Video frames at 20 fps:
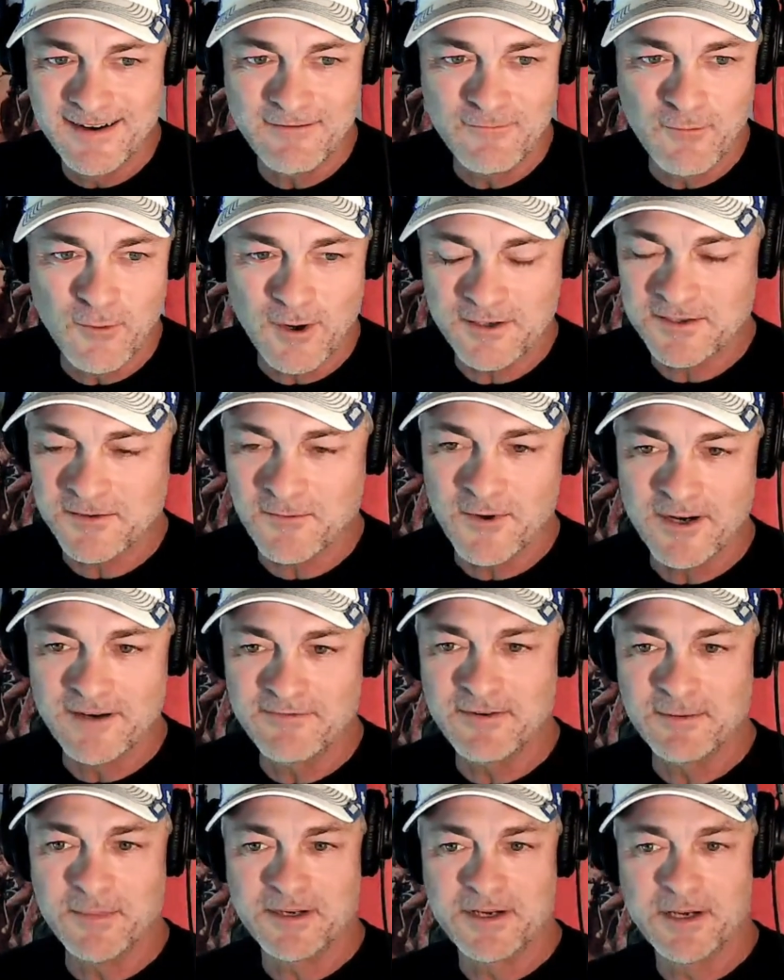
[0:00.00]
I've walked away
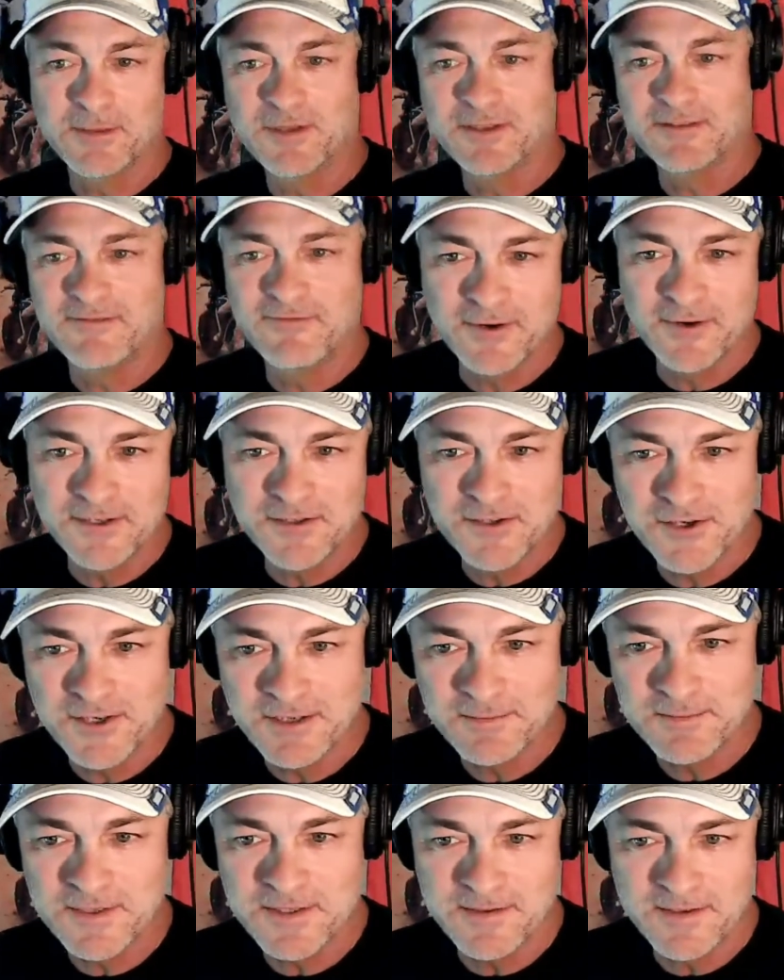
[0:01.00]
from a couple of
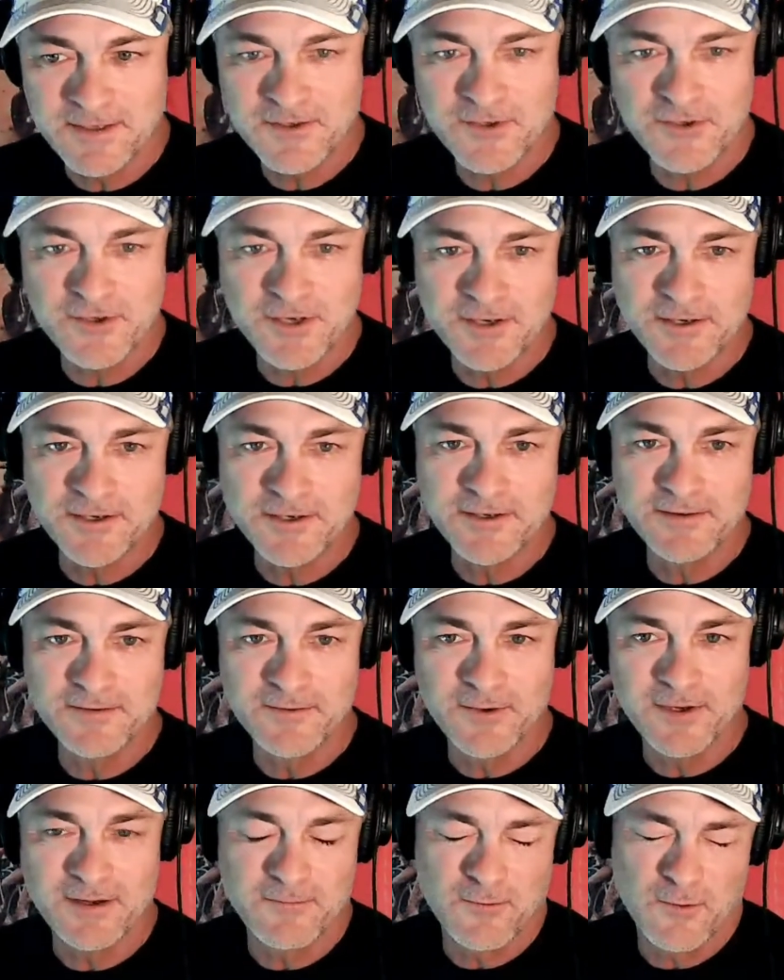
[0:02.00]
friendships this year,
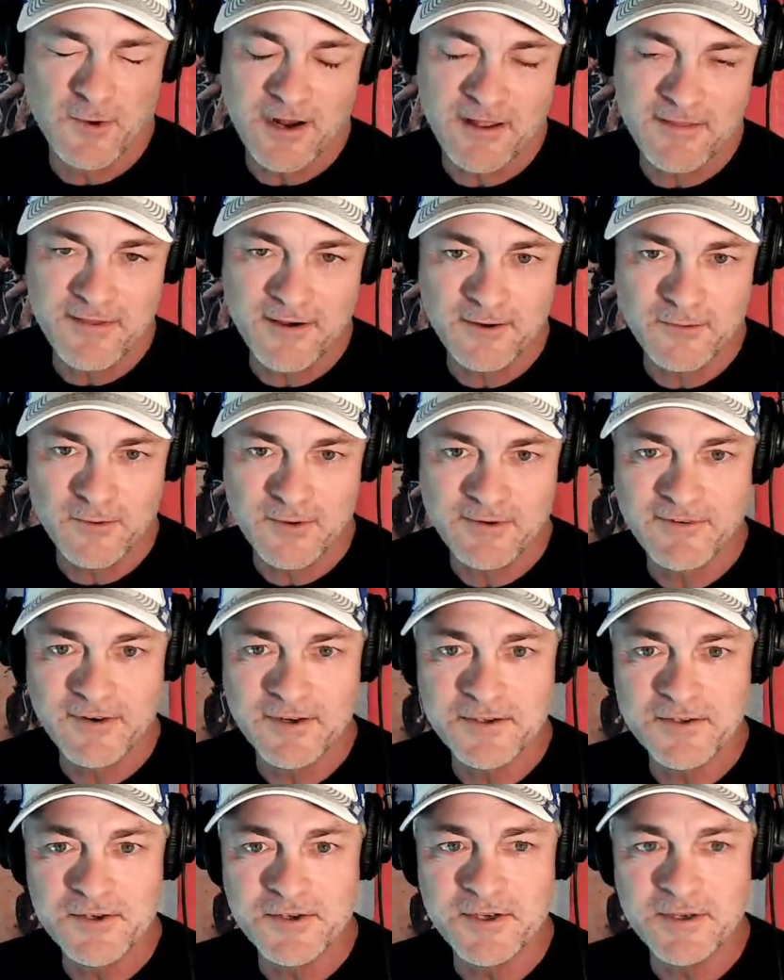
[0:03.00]
what I thought were
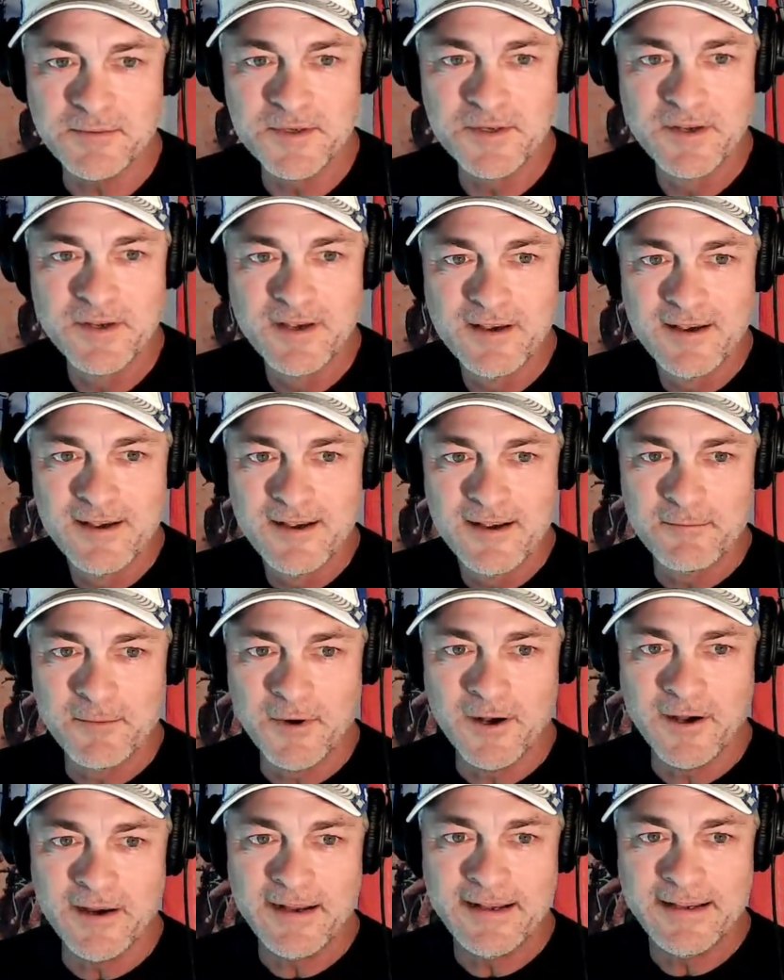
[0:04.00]
friendships,
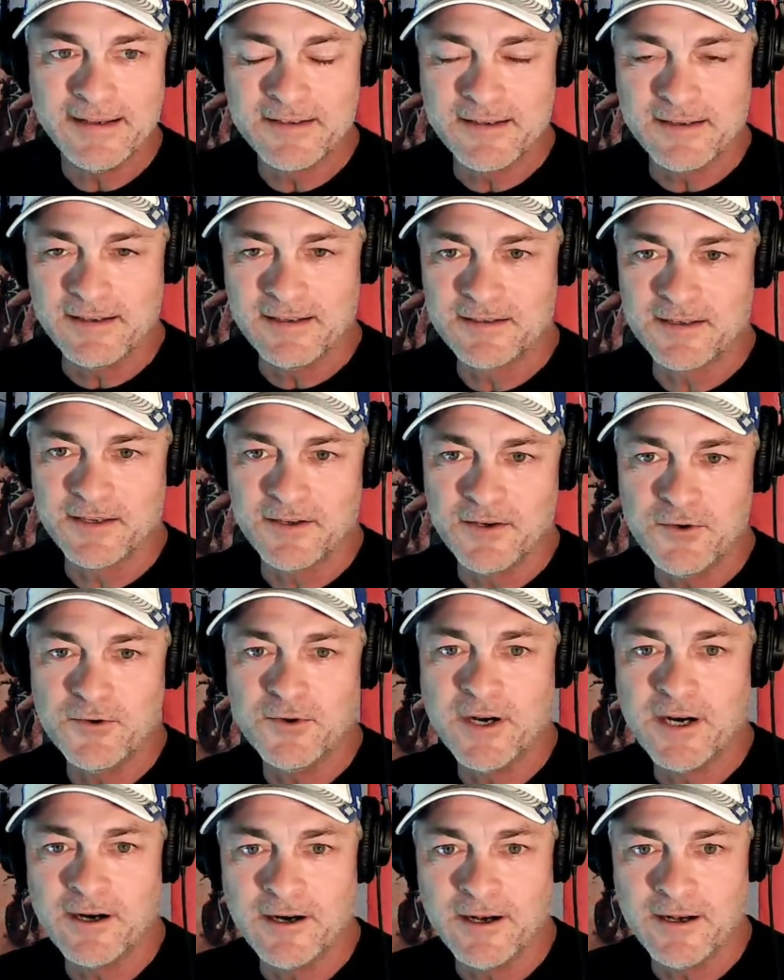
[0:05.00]
but it's a
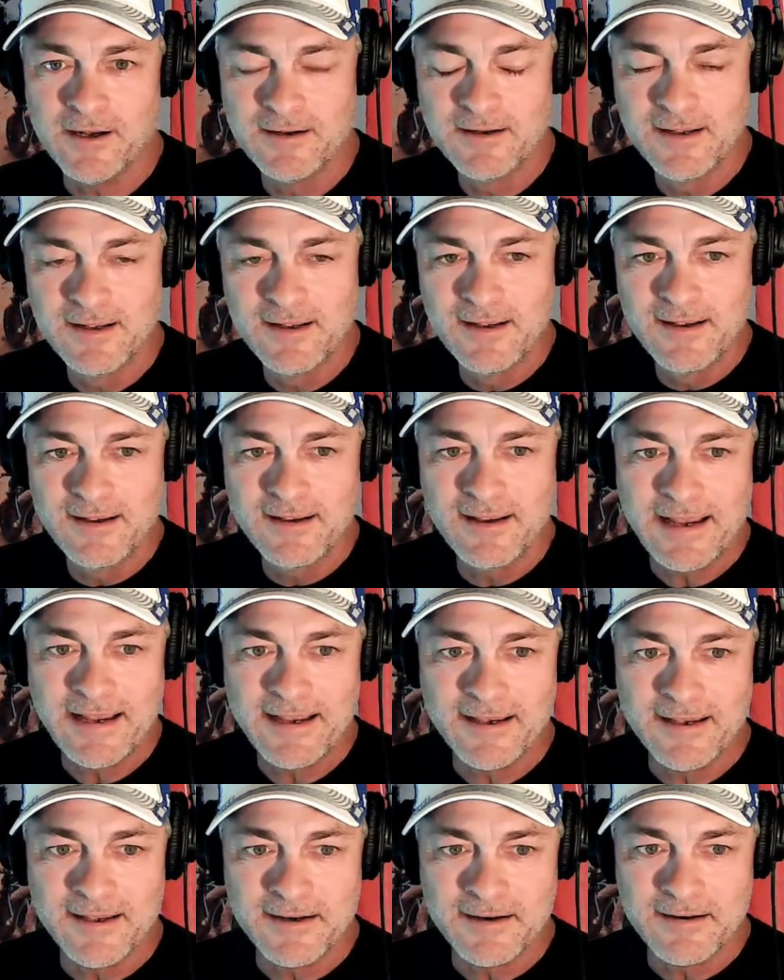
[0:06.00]
new era.
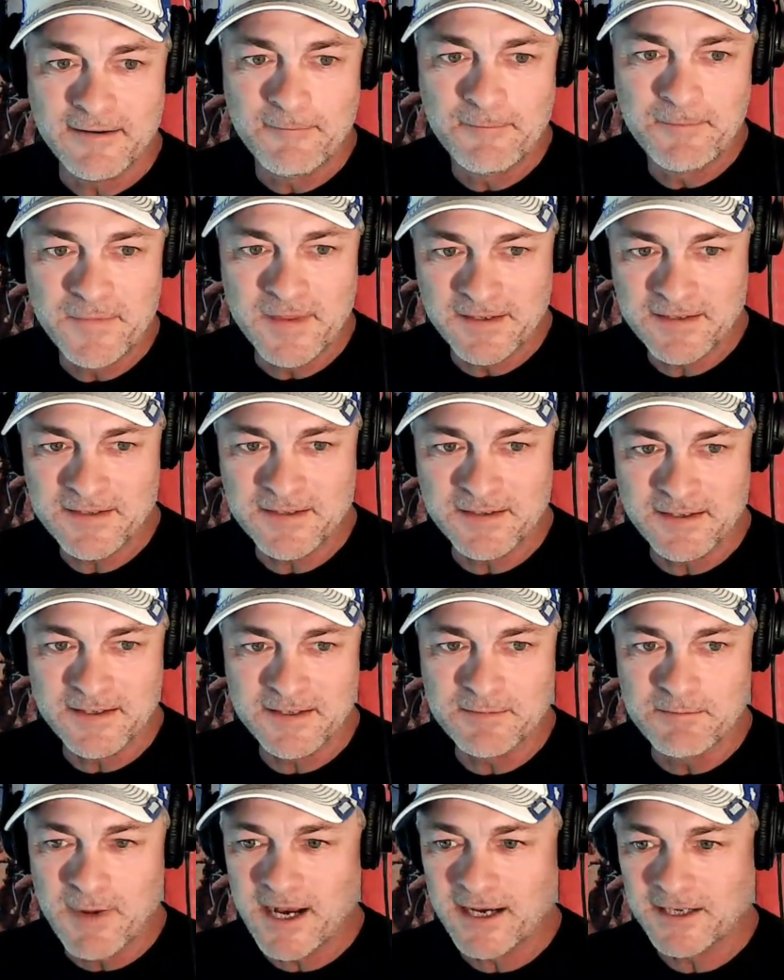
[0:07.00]
And this
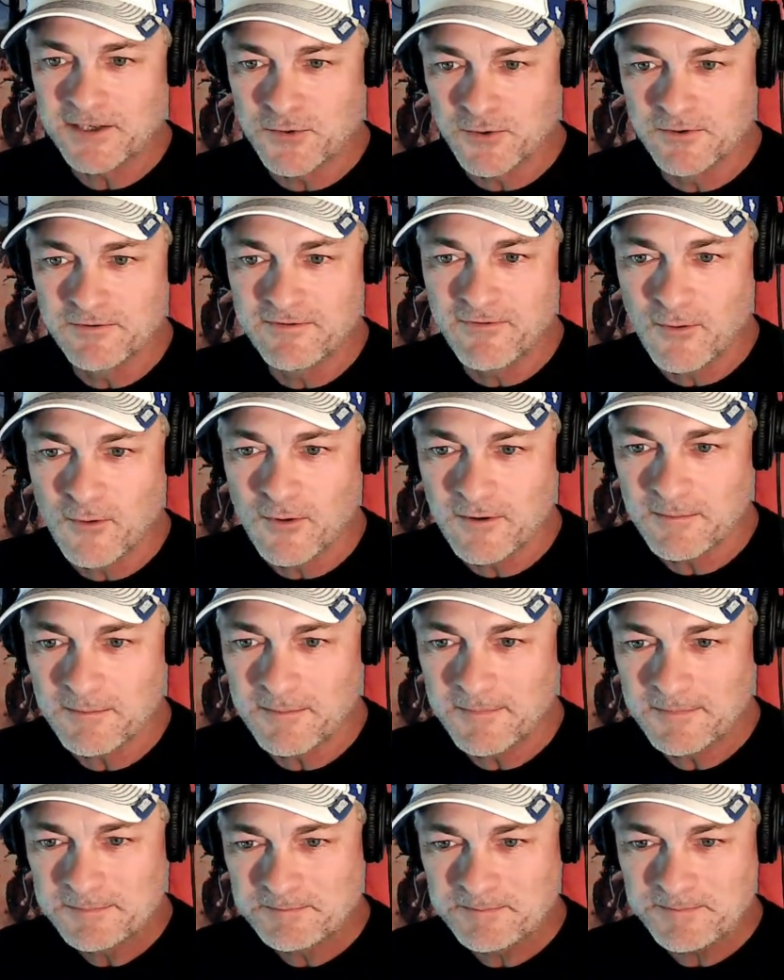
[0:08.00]
is my true
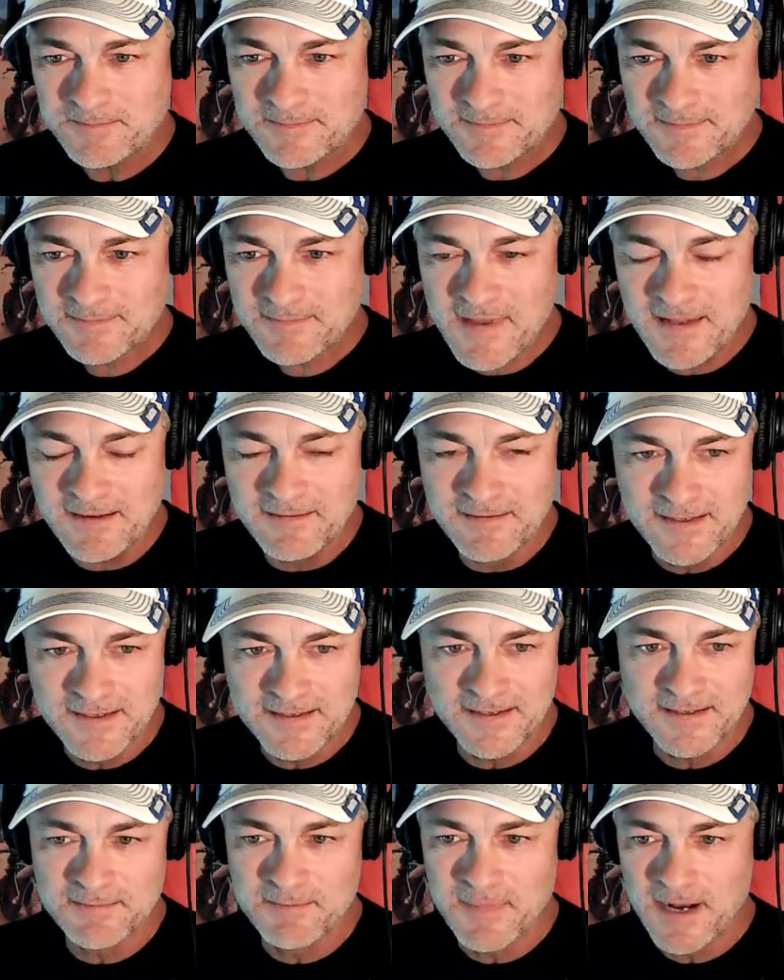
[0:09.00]
form.
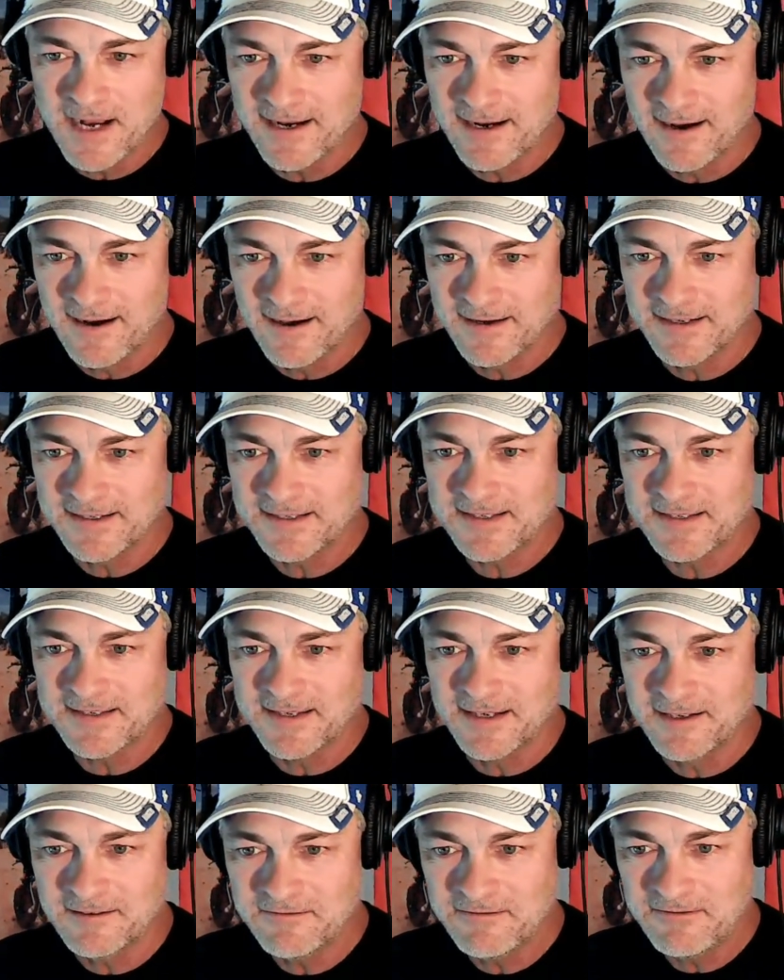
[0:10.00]
This is my honest
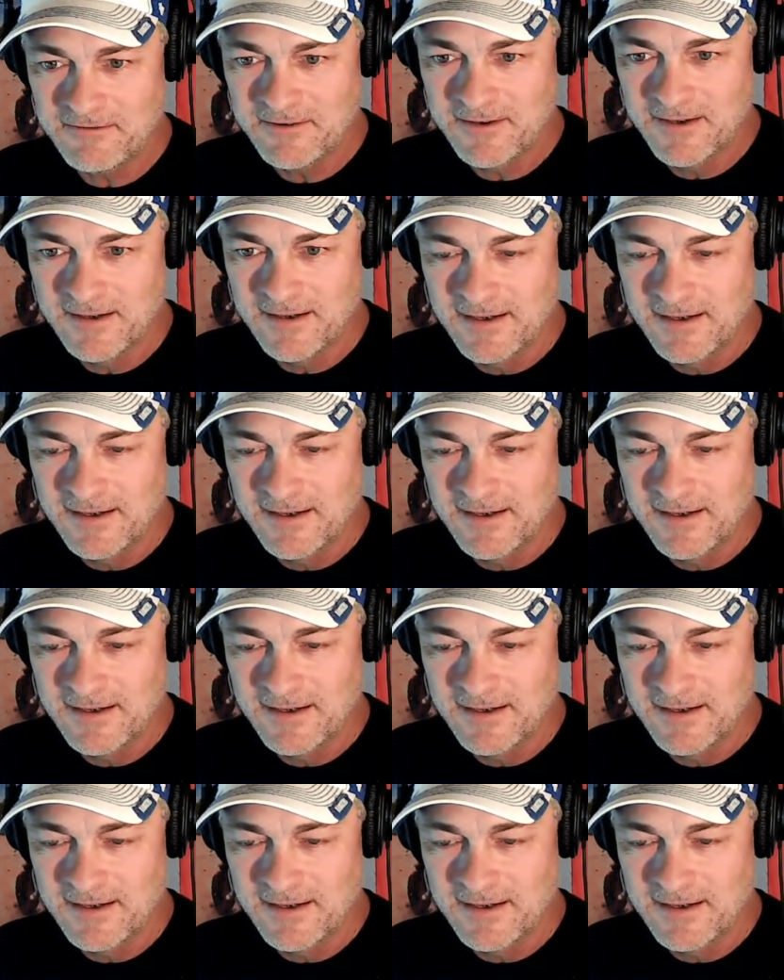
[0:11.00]
self.